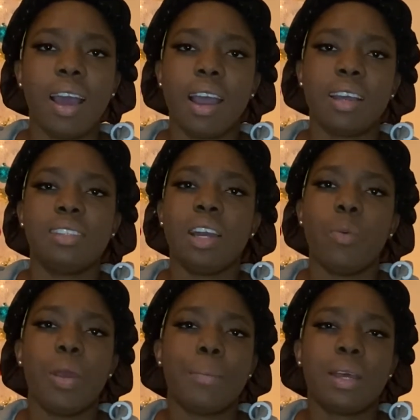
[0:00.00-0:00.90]
I start
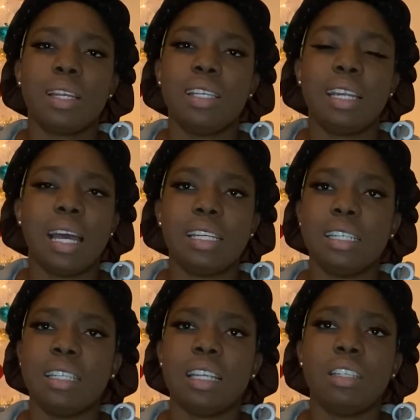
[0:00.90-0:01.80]
wearing magnetic lashes,
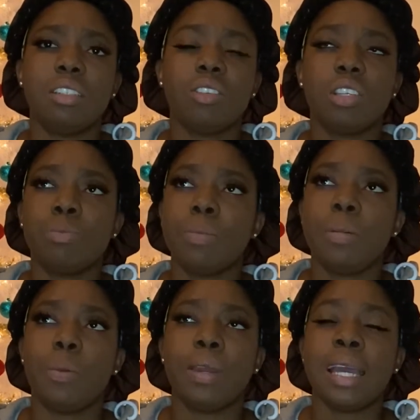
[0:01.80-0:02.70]
and trust me,
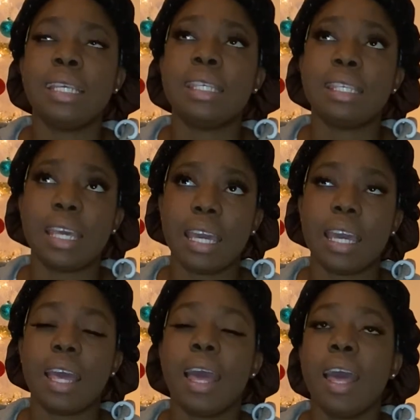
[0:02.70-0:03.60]
people, when I
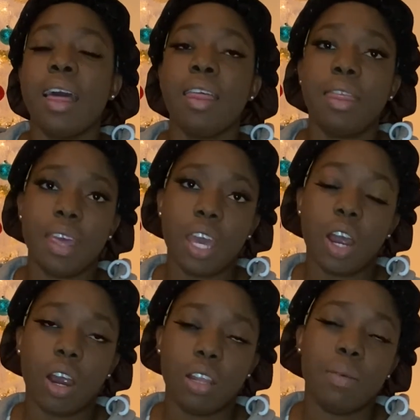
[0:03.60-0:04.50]
say they
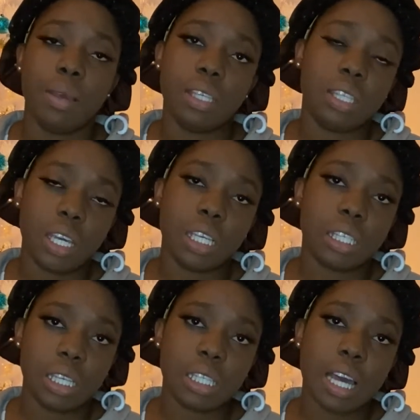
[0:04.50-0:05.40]
are the best thing
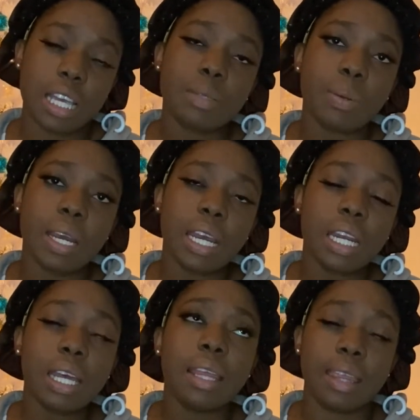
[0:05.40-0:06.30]
since sliced
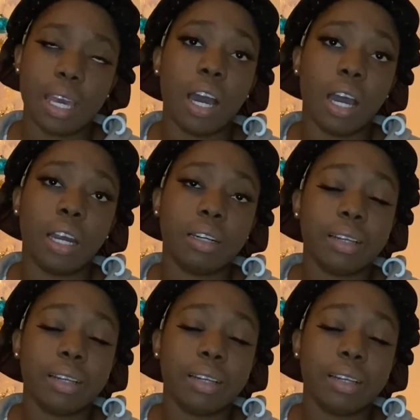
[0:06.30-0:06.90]
bread, they are.